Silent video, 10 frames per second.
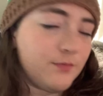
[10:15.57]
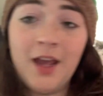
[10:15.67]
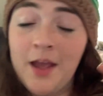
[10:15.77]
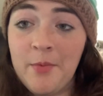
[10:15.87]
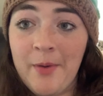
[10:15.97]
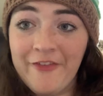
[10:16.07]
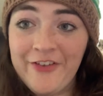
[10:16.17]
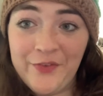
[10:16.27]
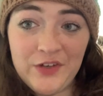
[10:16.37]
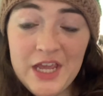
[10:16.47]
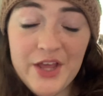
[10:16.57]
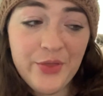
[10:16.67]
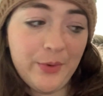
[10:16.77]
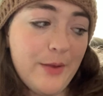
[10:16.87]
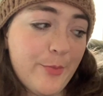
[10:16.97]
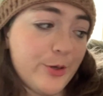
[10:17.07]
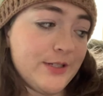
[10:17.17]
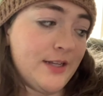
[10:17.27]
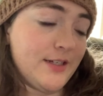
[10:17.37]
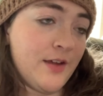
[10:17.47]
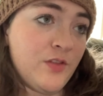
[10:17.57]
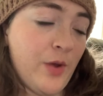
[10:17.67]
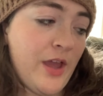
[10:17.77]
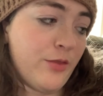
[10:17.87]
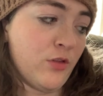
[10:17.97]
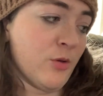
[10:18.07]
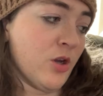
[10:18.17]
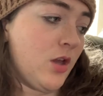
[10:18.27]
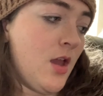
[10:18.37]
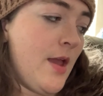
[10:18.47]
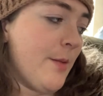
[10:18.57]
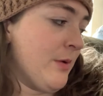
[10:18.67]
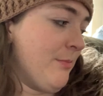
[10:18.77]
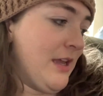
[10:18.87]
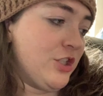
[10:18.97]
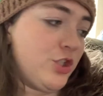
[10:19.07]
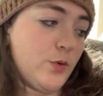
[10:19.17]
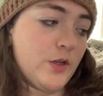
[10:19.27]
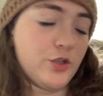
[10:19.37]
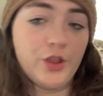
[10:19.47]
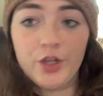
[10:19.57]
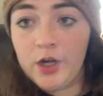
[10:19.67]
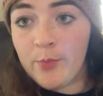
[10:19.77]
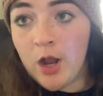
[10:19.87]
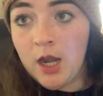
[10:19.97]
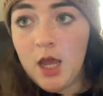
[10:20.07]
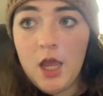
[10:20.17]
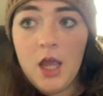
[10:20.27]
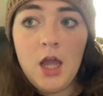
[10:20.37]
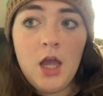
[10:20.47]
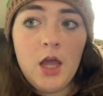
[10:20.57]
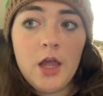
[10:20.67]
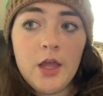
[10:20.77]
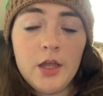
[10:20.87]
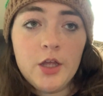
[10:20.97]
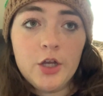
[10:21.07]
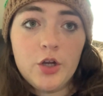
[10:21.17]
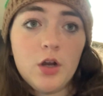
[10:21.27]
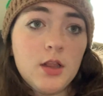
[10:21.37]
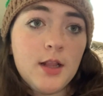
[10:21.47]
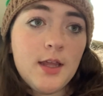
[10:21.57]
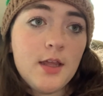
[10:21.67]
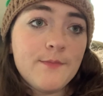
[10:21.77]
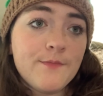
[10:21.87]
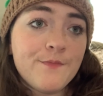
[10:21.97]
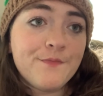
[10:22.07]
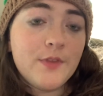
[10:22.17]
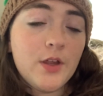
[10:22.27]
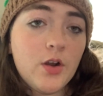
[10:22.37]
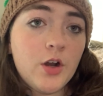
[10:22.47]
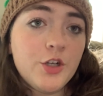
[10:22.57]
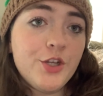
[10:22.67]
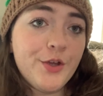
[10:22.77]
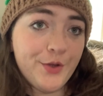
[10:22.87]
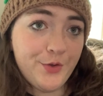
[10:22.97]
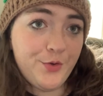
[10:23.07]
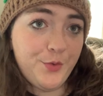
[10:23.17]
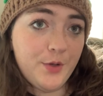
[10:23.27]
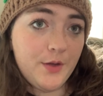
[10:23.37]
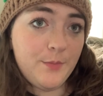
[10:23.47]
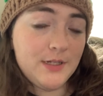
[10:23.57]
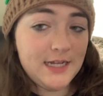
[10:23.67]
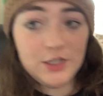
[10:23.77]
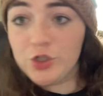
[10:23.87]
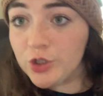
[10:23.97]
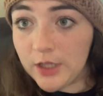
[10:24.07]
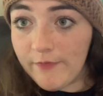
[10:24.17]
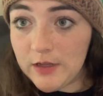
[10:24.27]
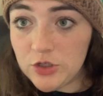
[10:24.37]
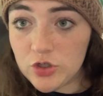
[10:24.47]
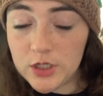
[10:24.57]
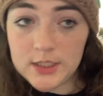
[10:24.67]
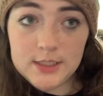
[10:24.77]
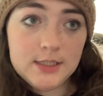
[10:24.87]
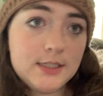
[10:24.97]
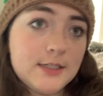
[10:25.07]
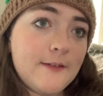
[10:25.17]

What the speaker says: I'm about 53% of the way through the book. I'm on page 231. Currently, there are 2 potential love interests.